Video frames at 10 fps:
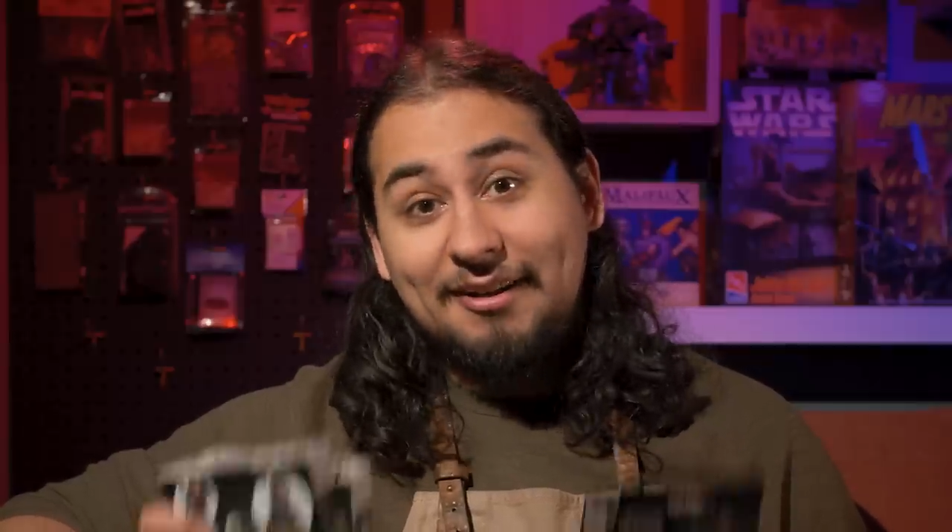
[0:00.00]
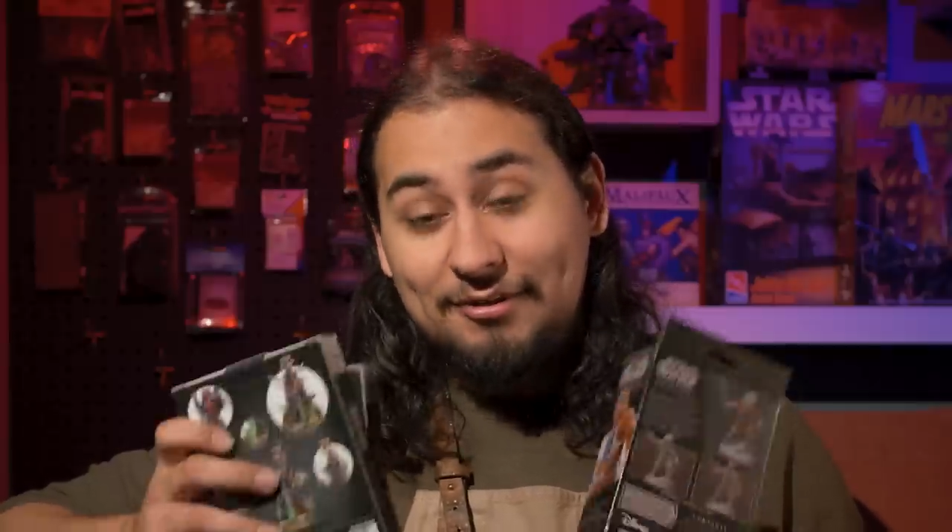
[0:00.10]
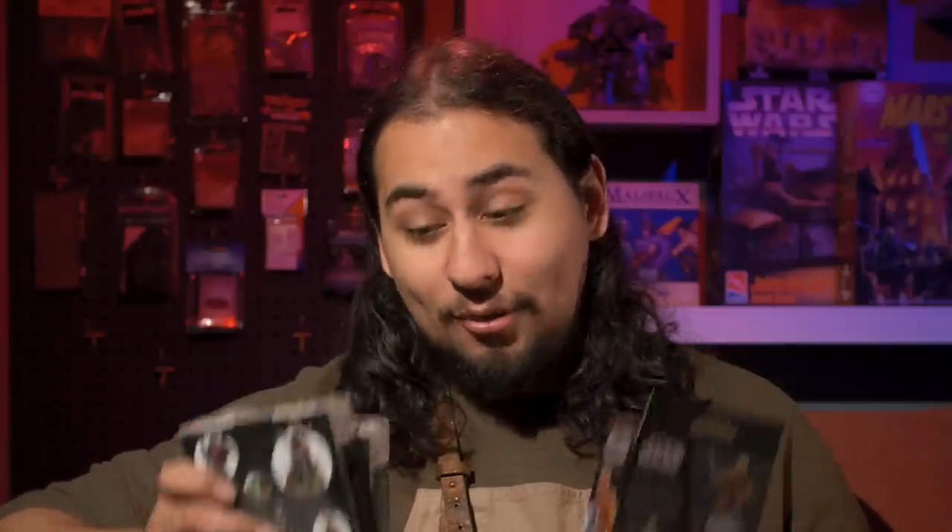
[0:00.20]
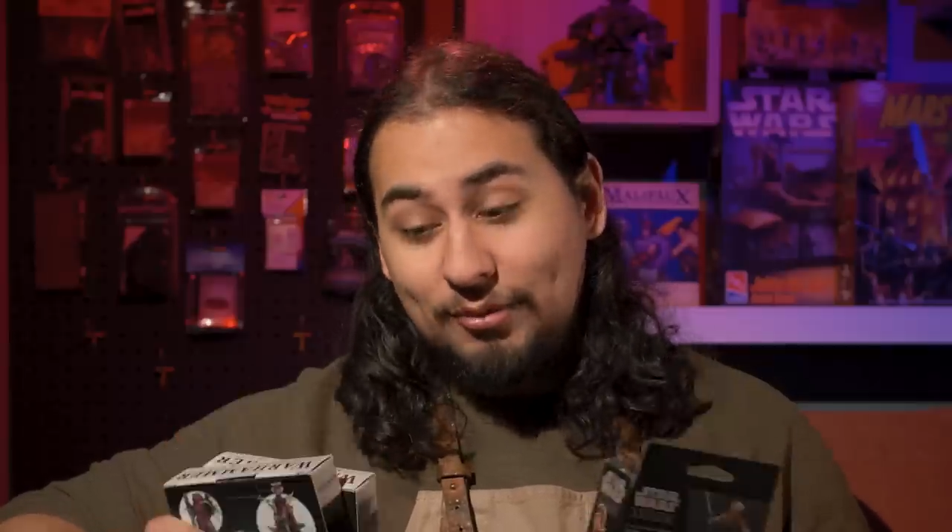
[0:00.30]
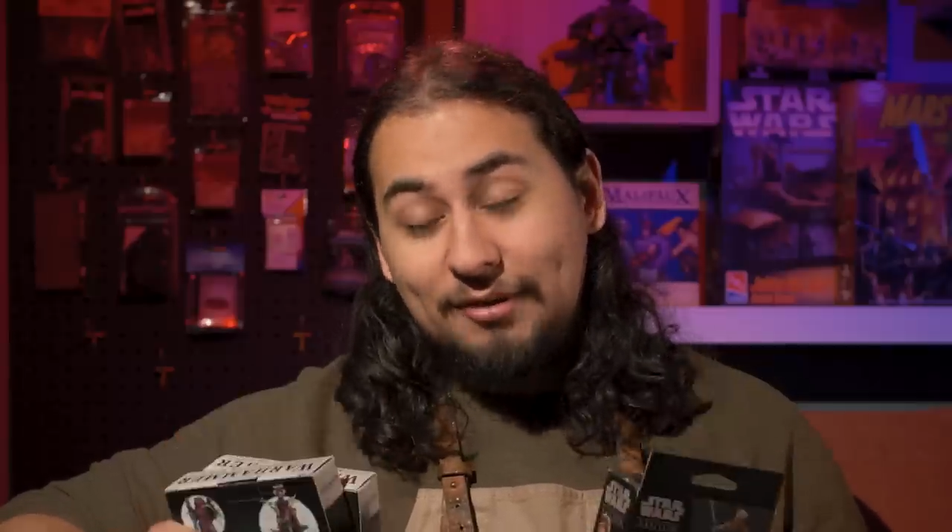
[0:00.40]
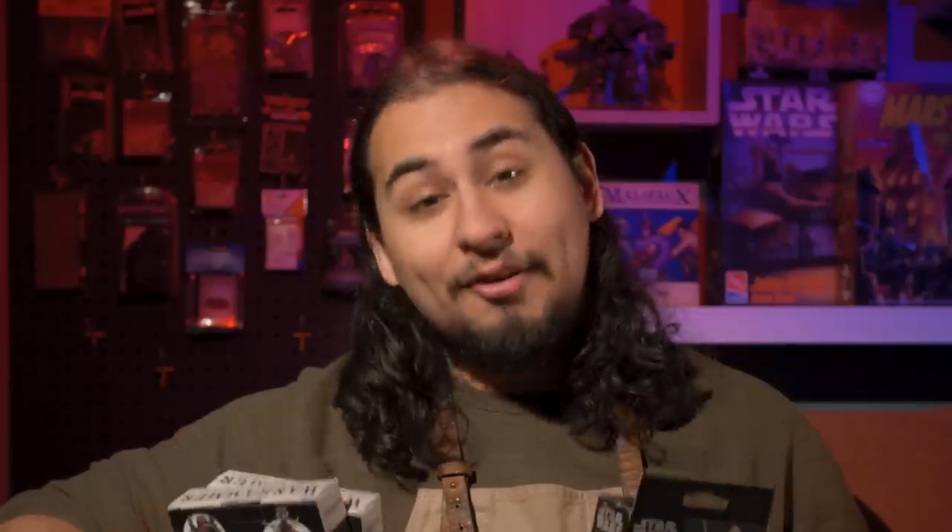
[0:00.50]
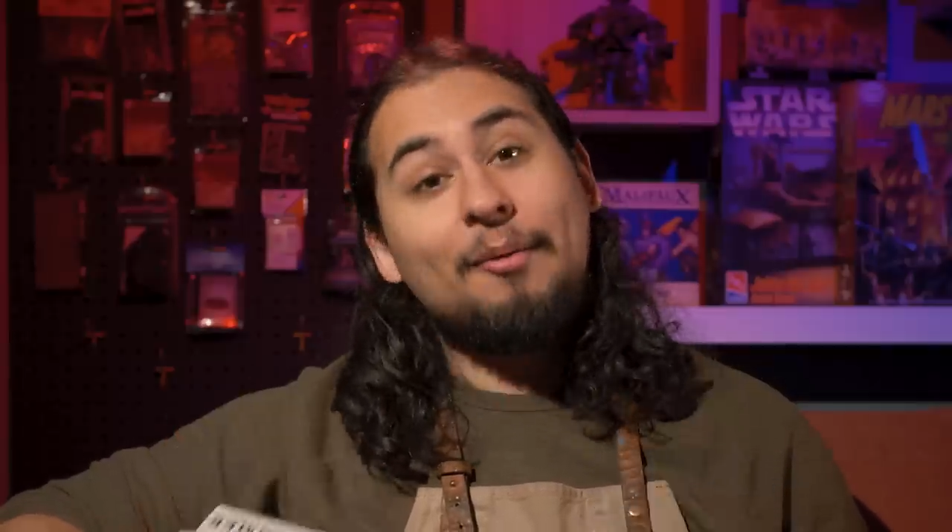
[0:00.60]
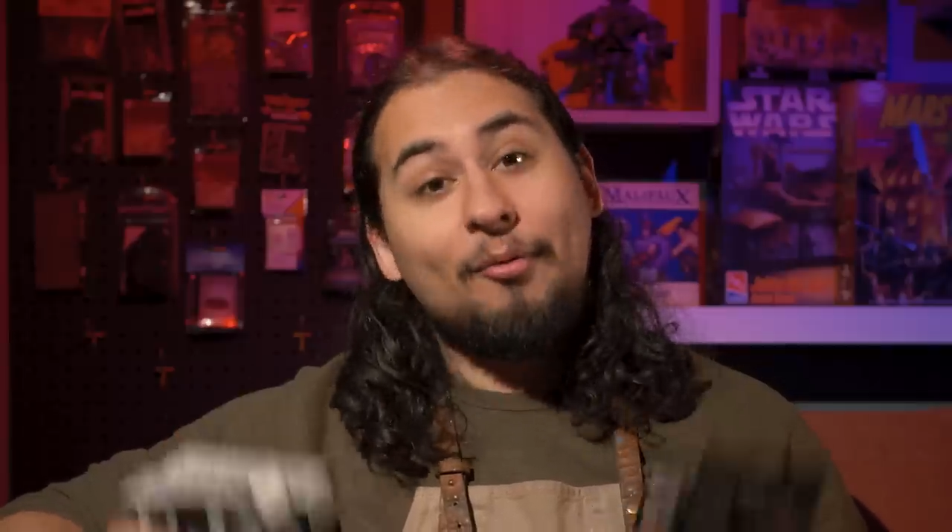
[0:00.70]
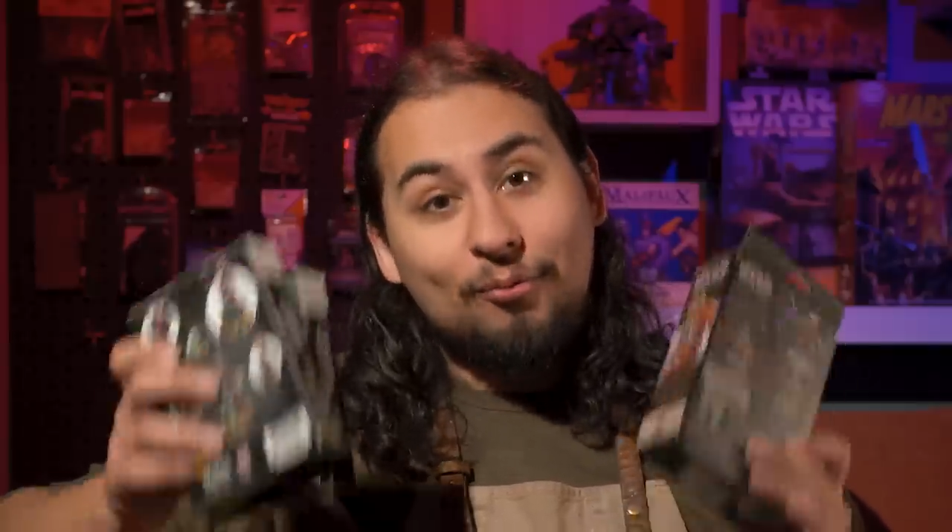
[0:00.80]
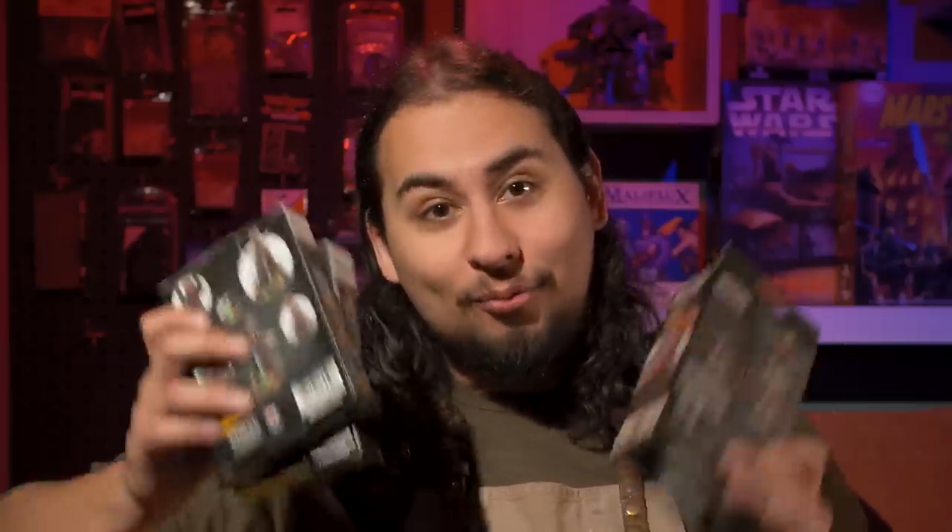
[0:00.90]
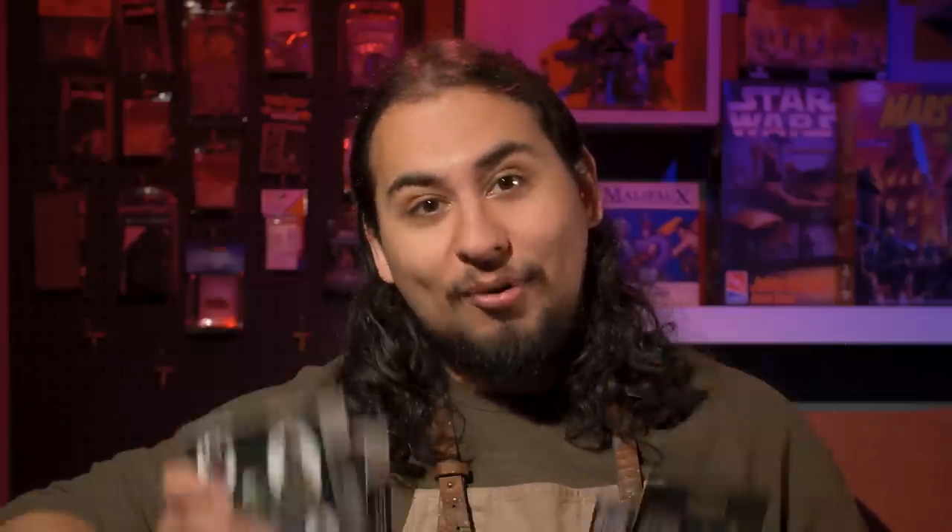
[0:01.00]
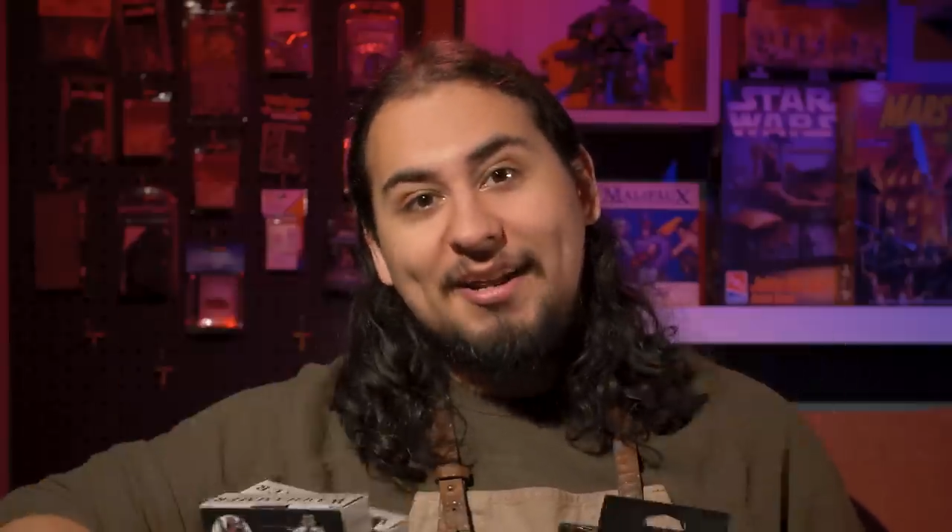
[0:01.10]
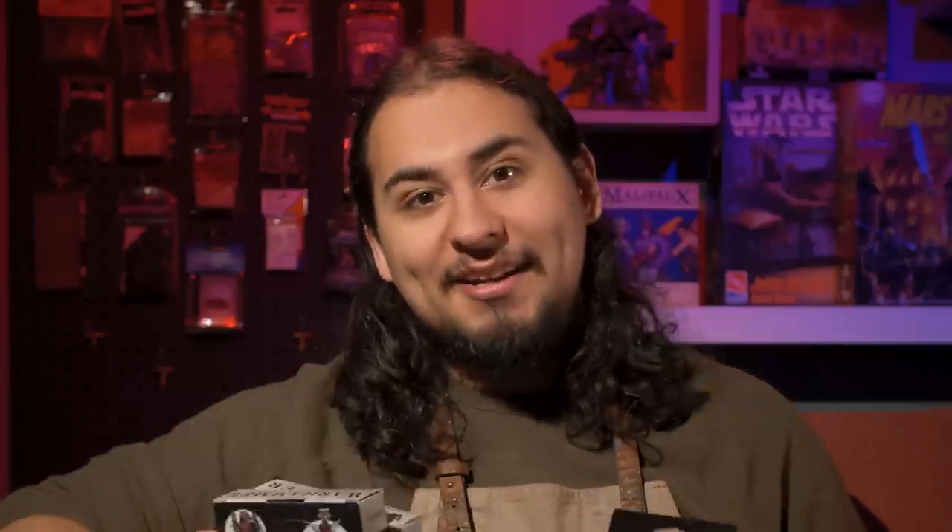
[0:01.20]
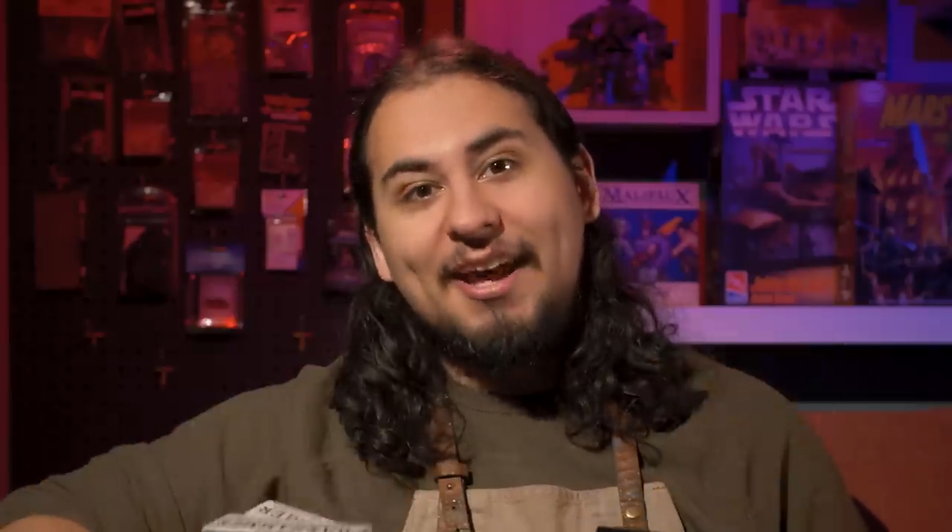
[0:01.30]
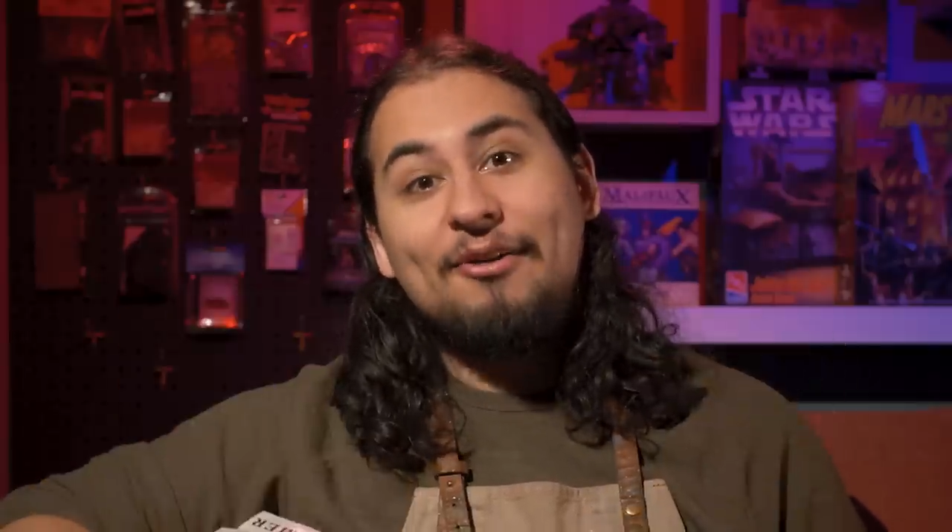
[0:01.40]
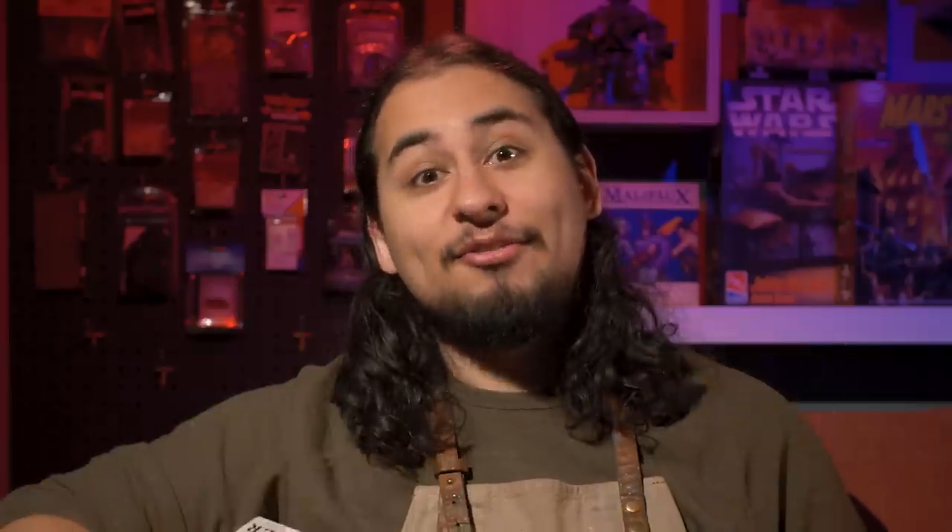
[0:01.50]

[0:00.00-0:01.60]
and it's only available right now,